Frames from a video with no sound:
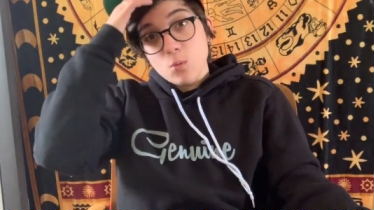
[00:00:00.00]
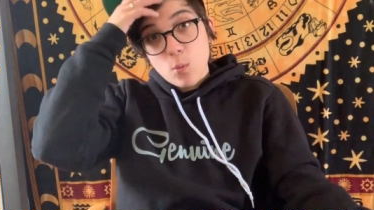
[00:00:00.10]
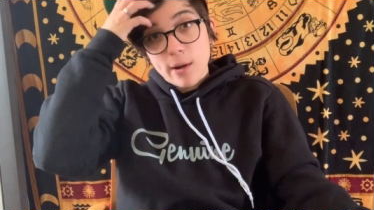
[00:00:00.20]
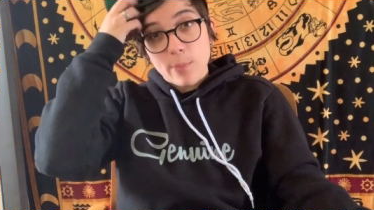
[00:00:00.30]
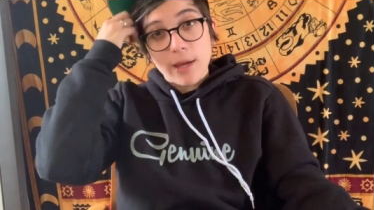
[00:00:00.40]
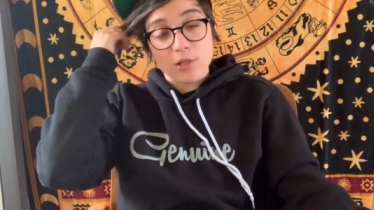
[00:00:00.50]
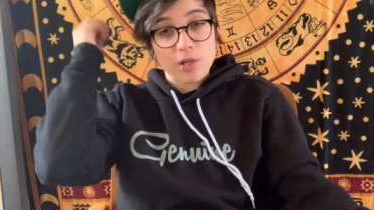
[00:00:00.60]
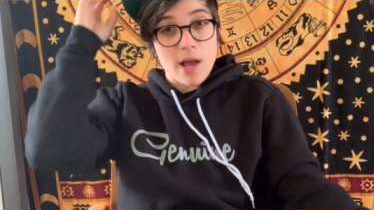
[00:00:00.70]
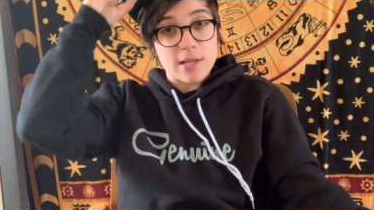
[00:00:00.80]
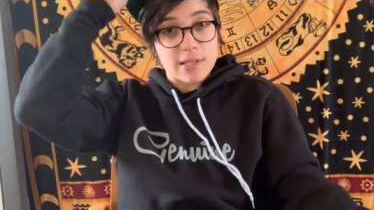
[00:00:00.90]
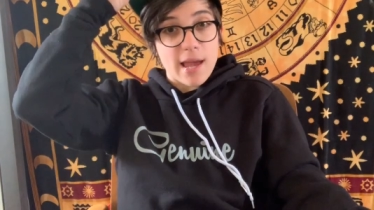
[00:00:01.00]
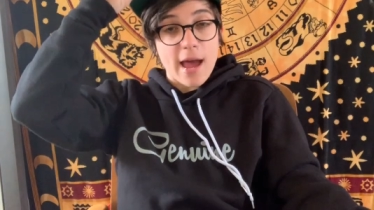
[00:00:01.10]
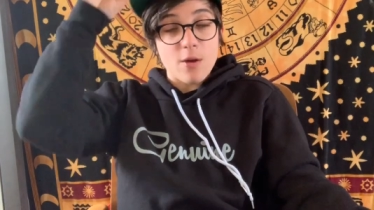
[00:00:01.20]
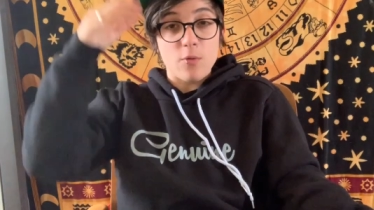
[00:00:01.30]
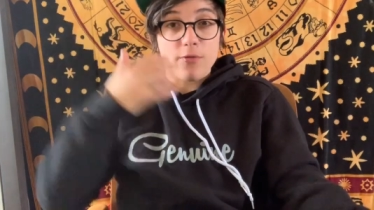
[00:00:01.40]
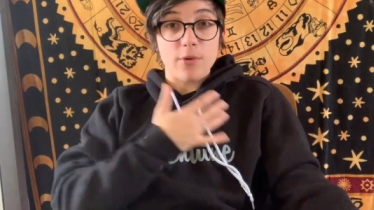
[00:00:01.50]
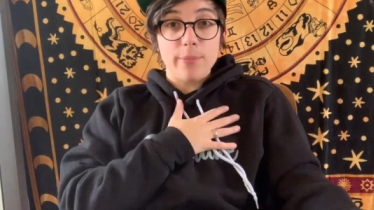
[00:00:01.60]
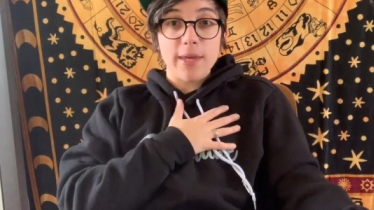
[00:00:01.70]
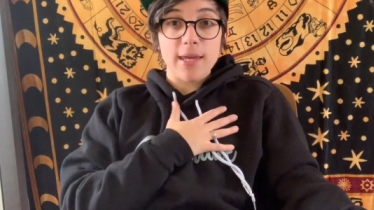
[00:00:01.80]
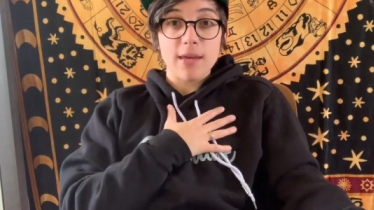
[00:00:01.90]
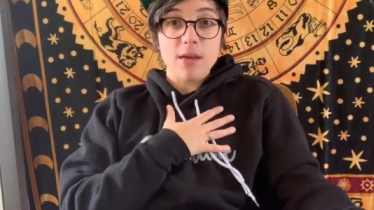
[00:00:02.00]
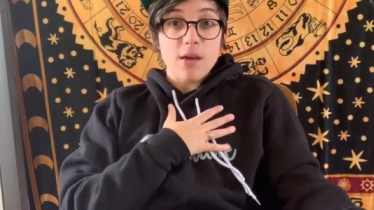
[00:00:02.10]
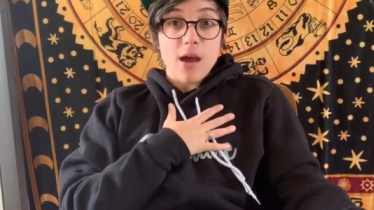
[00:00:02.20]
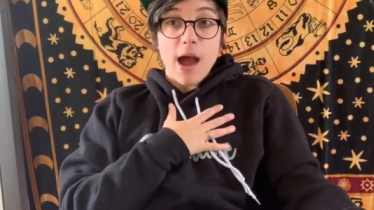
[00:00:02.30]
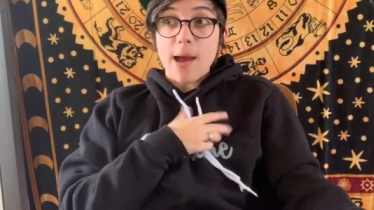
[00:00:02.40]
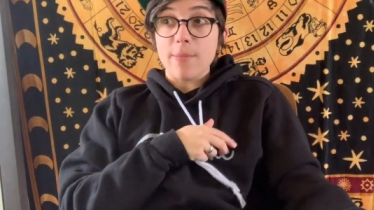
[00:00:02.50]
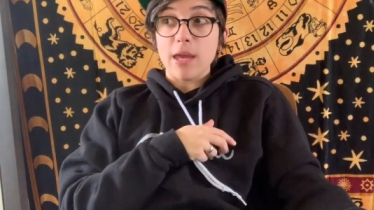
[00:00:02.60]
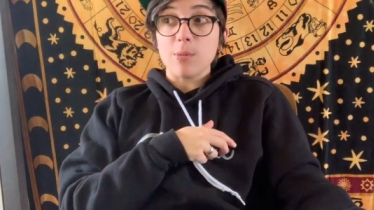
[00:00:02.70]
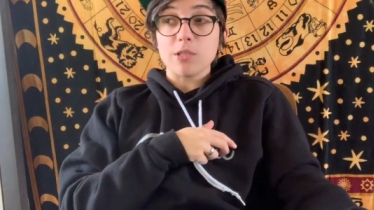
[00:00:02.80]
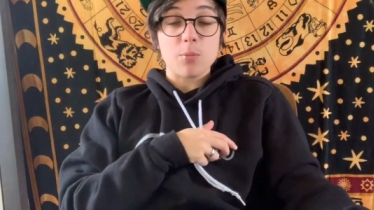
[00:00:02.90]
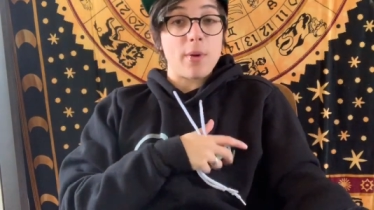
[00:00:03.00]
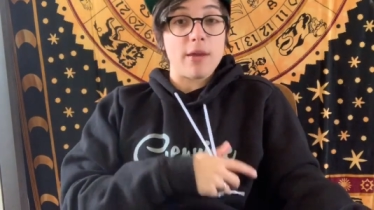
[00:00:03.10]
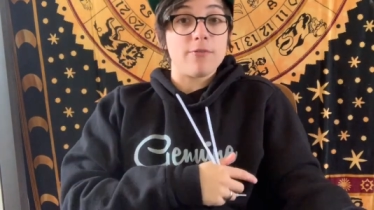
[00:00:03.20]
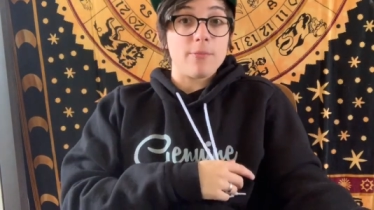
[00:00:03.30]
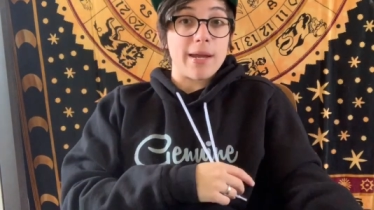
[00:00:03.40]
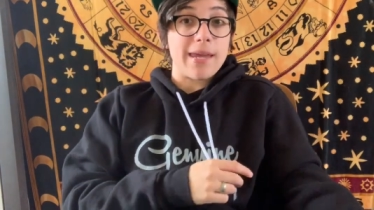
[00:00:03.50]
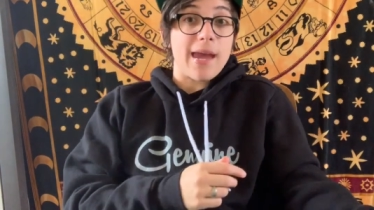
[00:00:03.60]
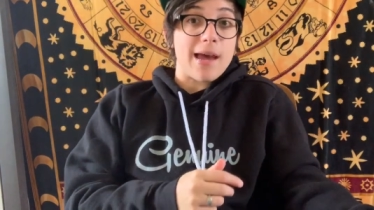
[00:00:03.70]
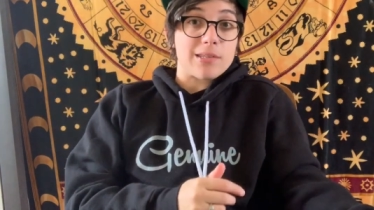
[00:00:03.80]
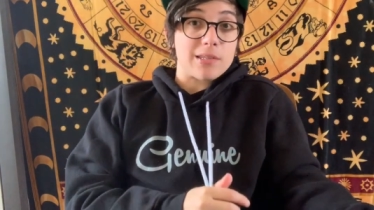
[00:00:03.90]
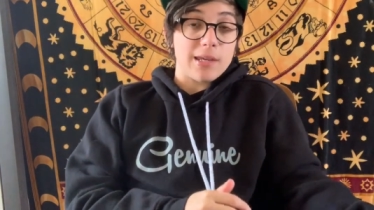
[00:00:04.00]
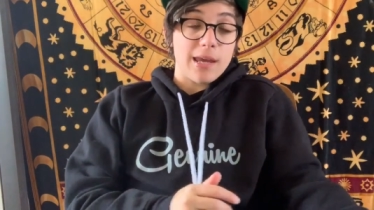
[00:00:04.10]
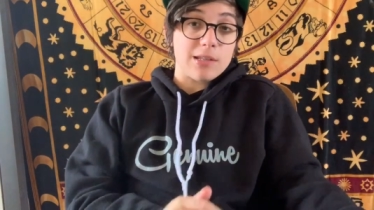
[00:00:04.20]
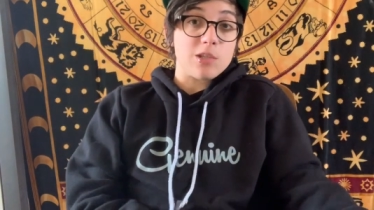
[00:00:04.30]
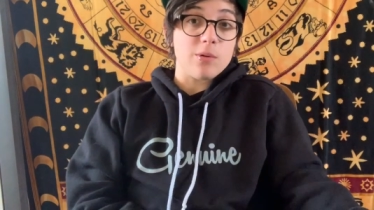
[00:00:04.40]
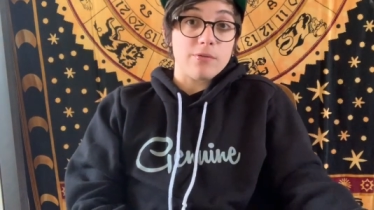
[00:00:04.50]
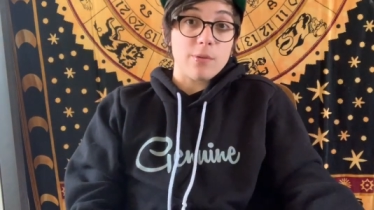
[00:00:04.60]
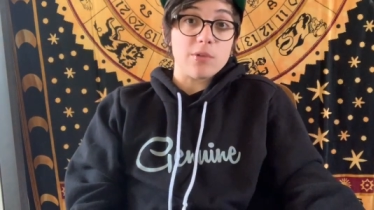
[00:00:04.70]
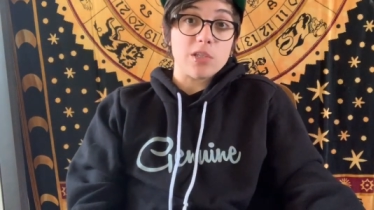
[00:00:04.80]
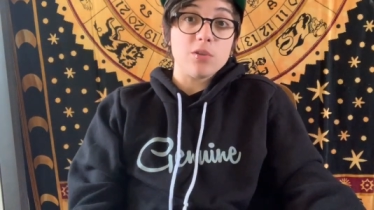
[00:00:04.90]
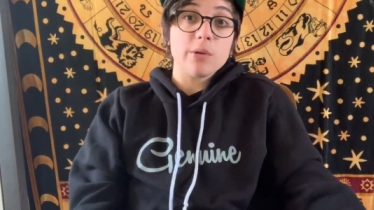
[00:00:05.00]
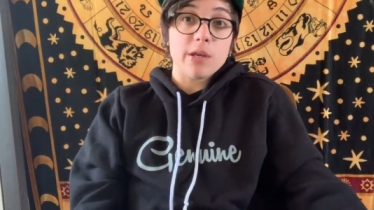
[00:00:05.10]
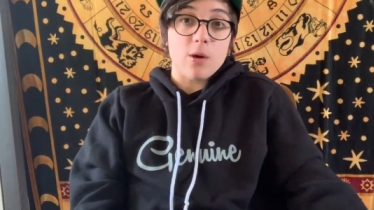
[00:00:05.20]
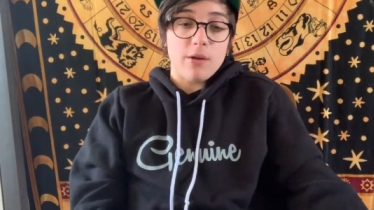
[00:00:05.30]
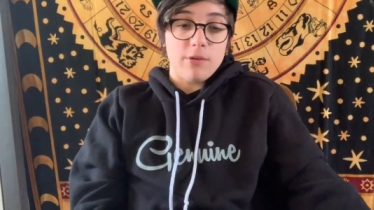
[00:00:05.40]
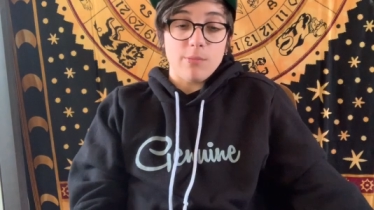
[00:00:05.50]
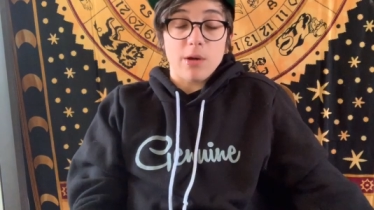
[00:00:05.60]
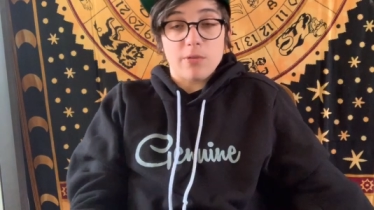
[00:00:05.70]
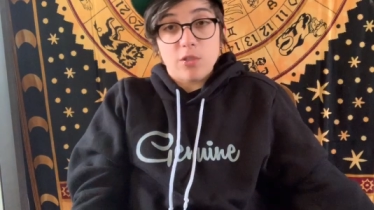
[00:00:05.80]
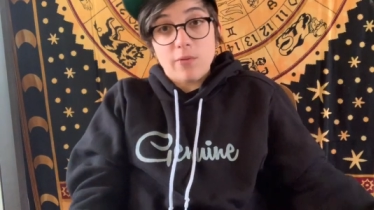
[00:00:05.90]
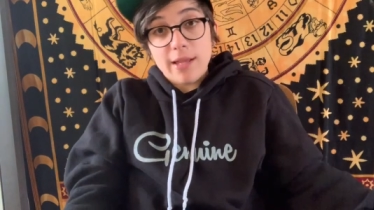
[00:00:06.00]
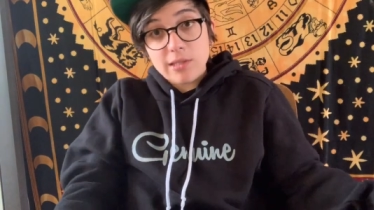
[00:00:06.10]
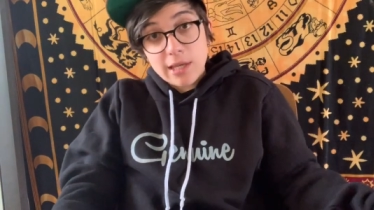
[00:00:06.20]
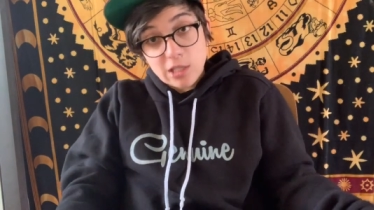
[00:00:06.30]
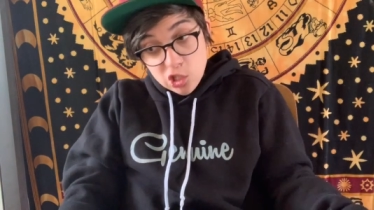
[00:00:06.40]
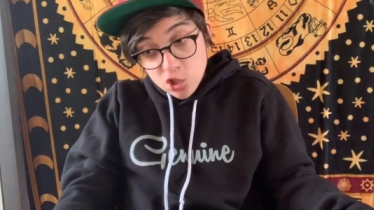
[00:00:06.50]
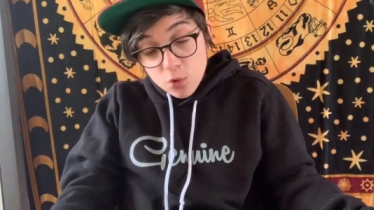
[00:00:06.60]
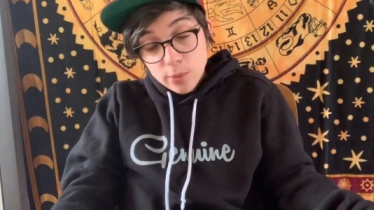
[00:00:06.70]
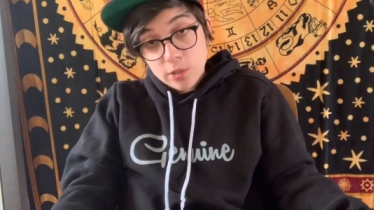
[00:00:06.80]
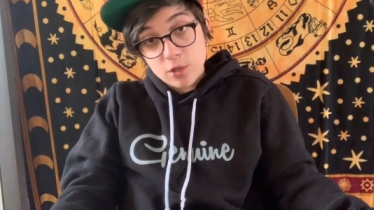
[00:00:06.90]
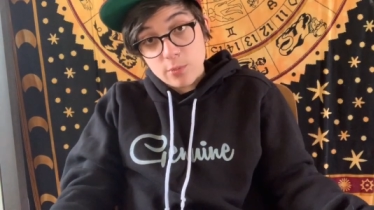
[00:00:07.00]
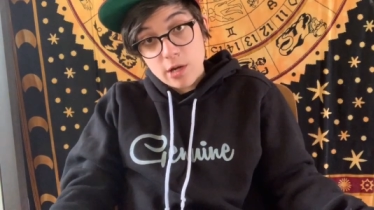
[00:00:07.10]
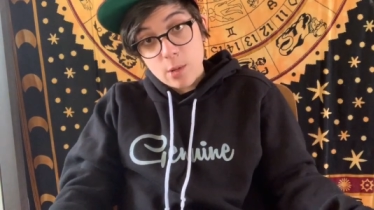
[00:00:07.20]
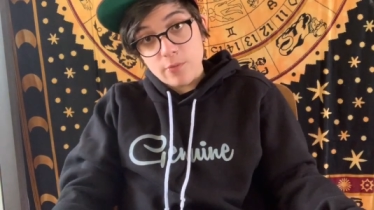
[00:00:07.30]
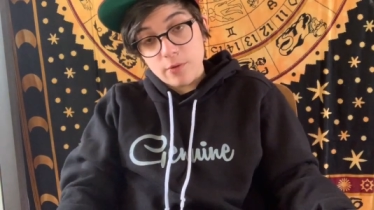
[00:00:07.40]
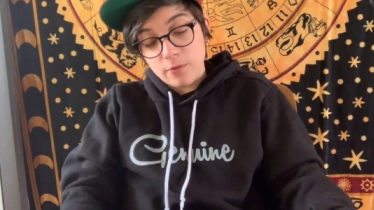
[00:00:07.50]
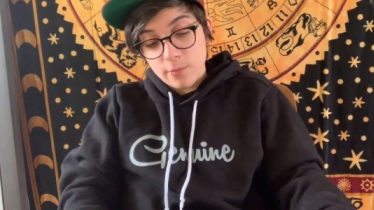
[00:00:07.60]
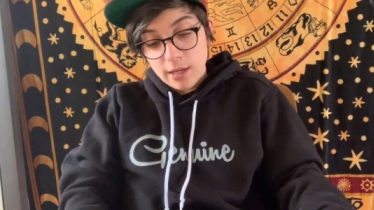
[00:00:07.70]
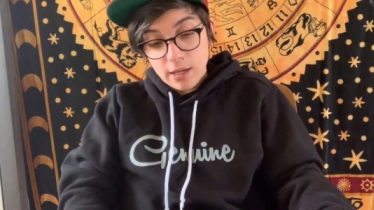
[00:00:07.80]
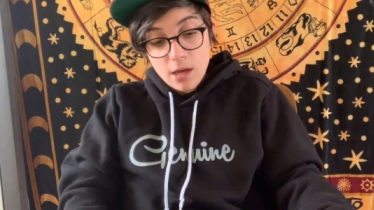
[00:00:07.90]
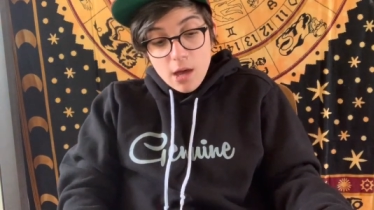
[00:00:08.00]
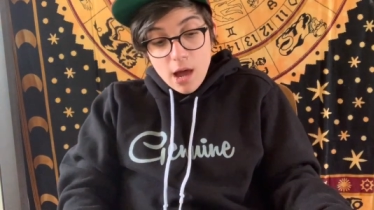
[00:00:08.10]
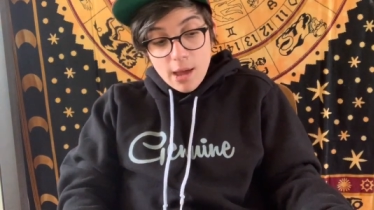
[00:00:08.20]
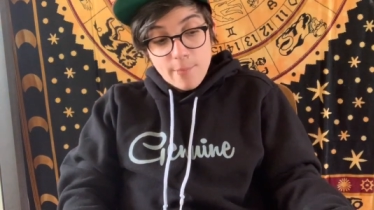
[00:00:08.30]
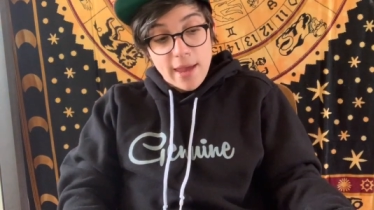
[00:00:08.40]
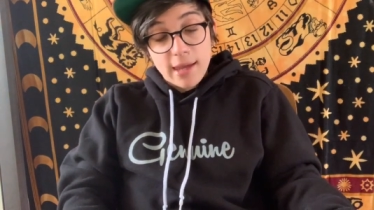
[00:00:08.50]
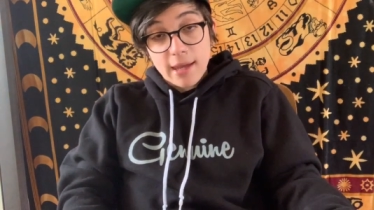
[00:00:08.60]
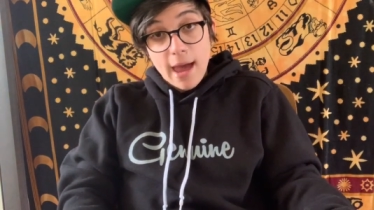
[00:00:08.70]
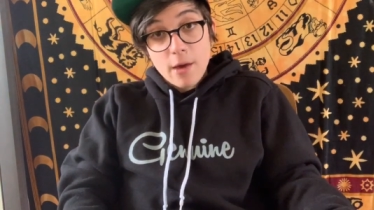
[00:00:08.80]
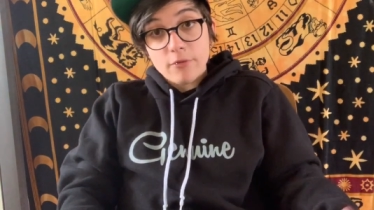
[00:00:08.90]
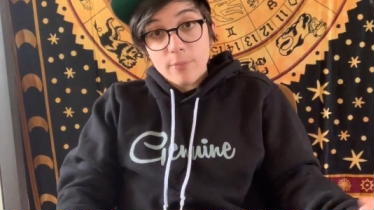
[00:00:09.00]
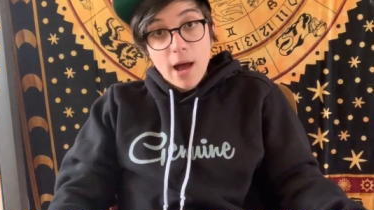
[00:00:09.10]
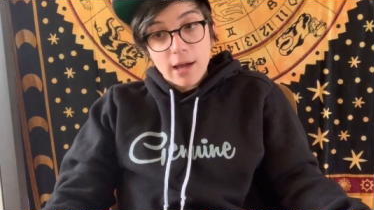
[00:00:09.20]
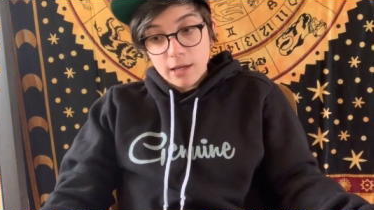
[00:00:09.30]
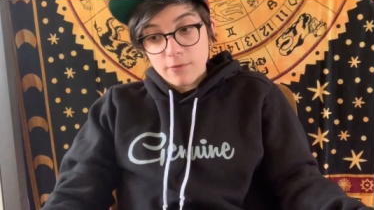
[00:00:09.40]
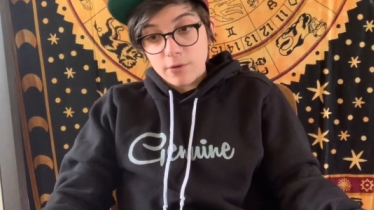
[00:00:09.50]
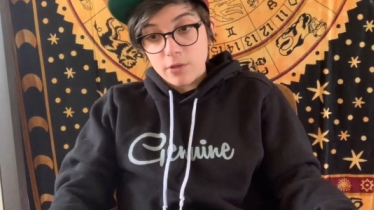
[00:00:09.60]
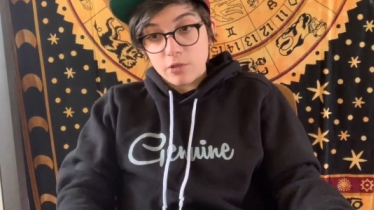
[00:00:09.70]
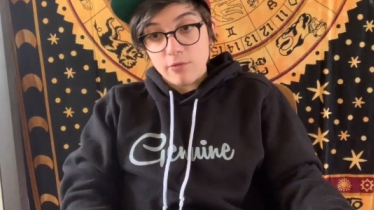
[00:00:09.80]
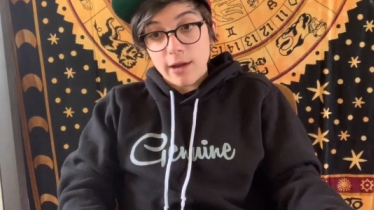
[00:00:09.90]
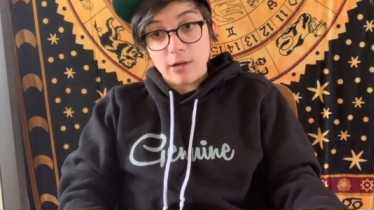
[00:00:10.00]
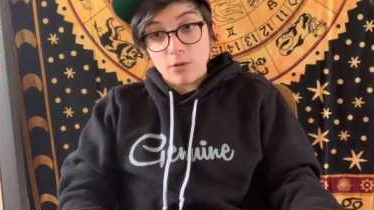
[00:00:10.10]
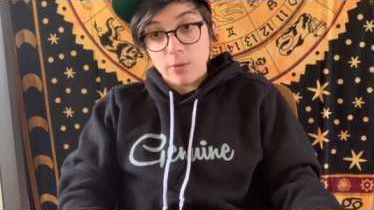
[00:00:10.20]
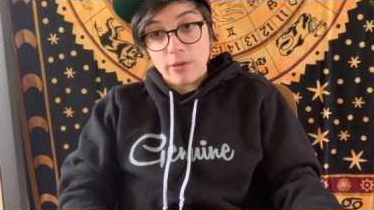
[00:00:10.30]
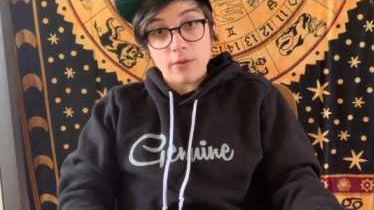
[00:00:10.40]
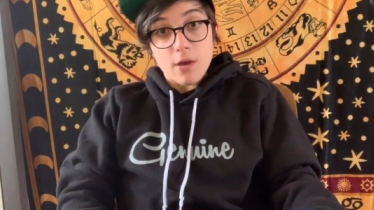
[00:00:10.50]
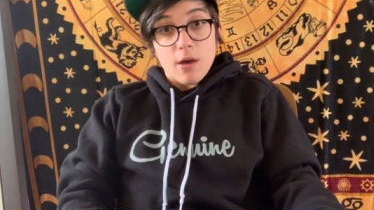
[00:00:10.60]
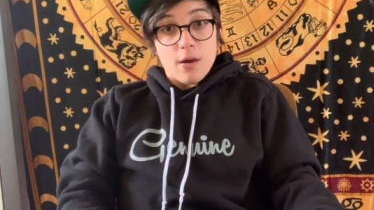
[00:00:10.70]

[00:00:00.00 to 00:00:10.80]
where Patreon is at for me, I'm able to pay for my gas to get to and from the studio every month. So that's like super super helpful for me. I'm paying out of pocket for this record with